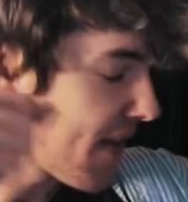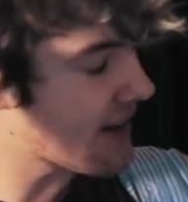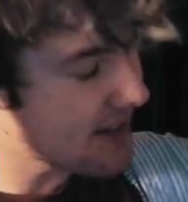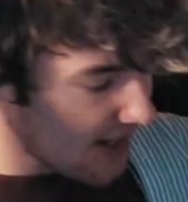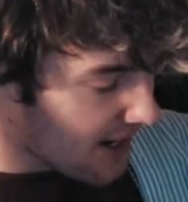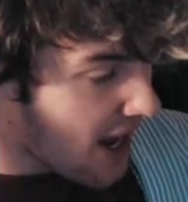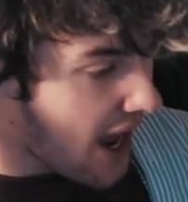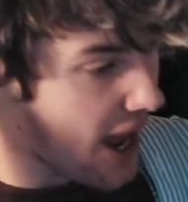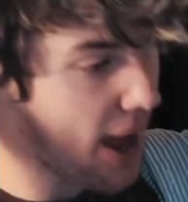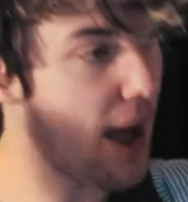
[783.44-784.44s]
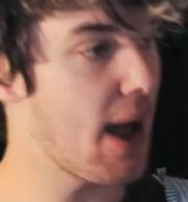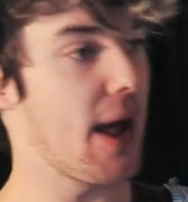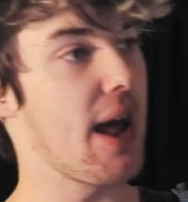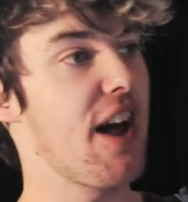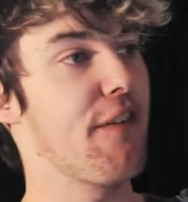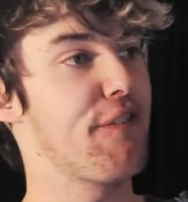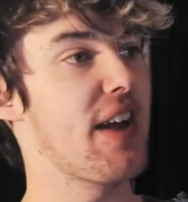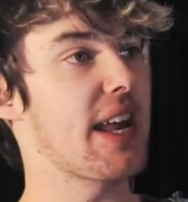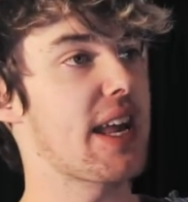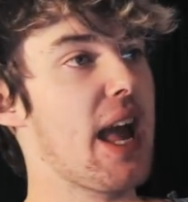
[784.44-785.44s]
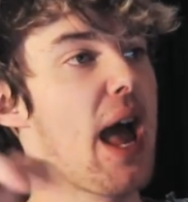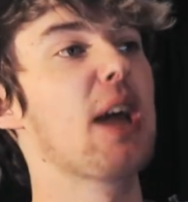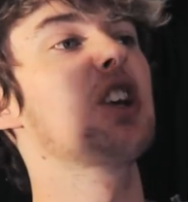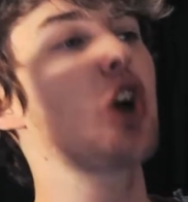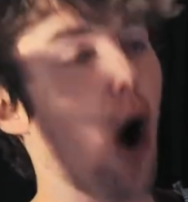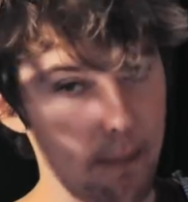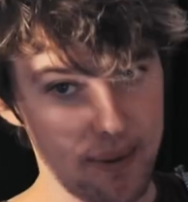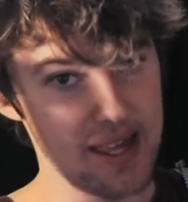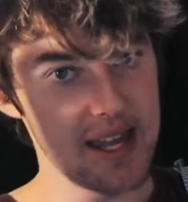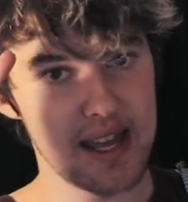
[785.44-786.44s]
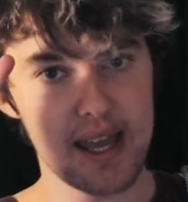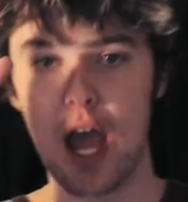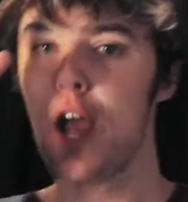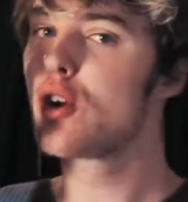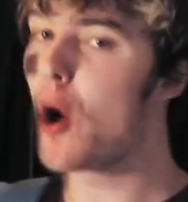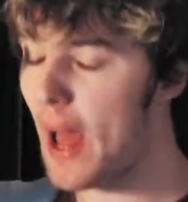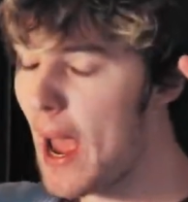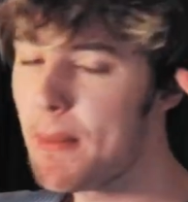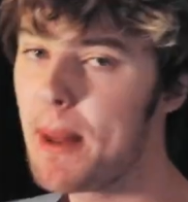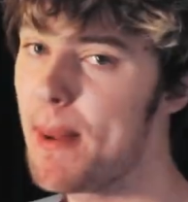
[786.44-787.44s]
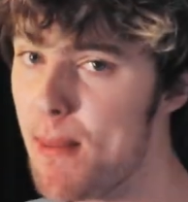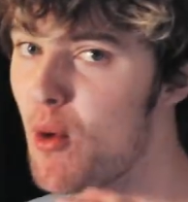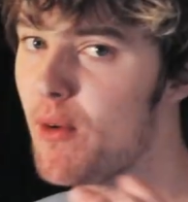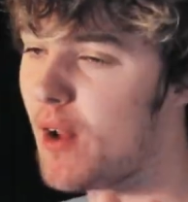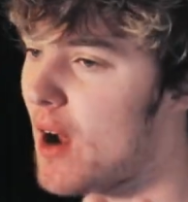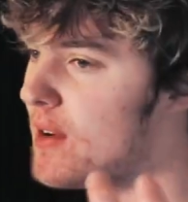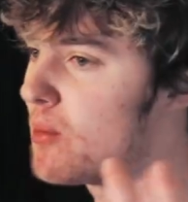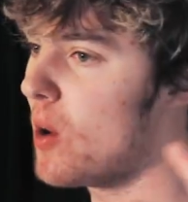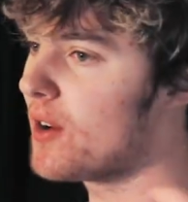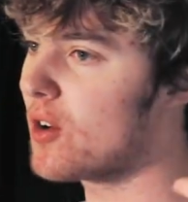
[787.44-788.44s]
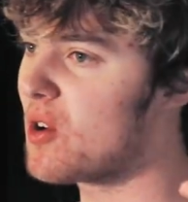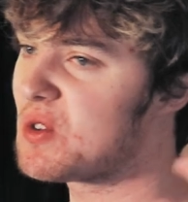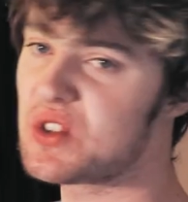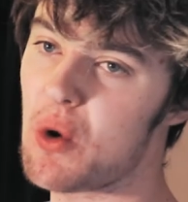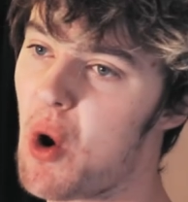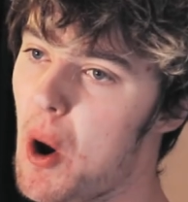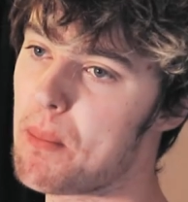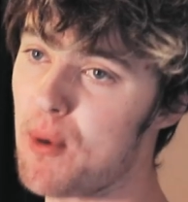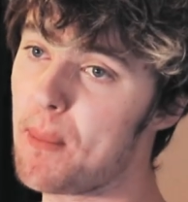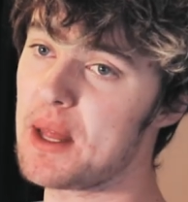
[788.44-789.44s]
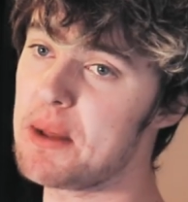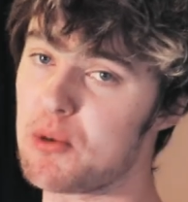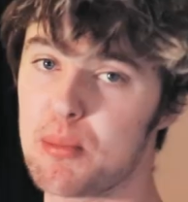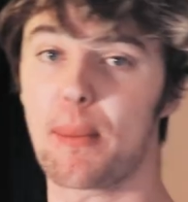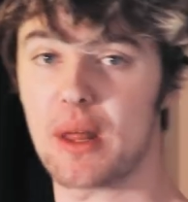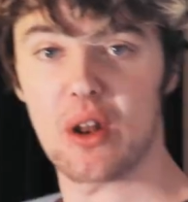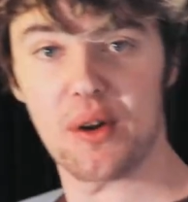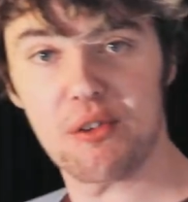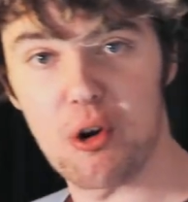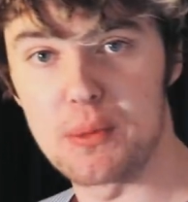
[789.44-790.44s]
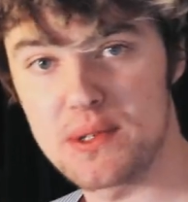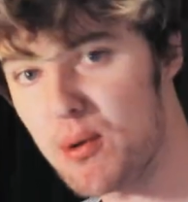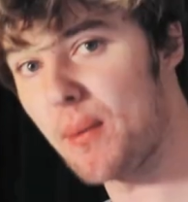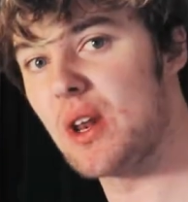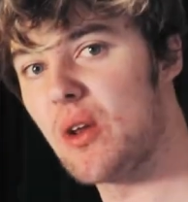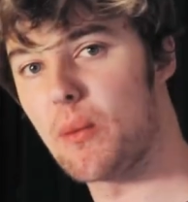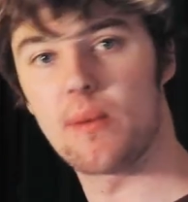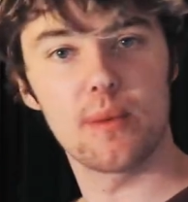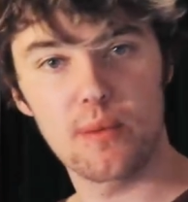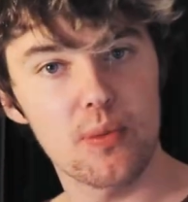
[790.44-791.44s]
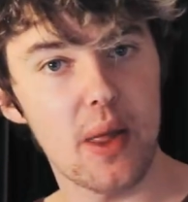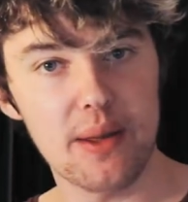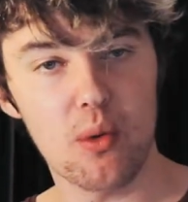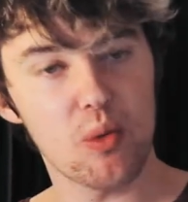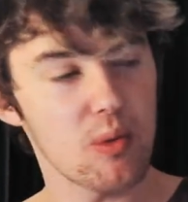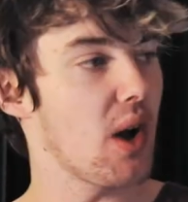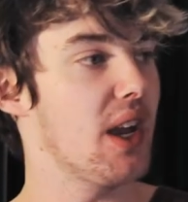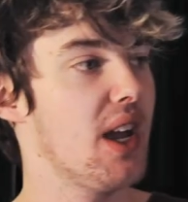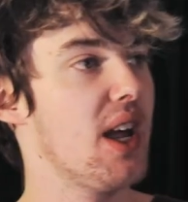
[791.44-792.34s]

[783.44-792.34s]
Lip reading: that did a thing copying. How many people have covered Wonder Girls So Hot? Probably a lot of groups. Probably a lot of, like, what?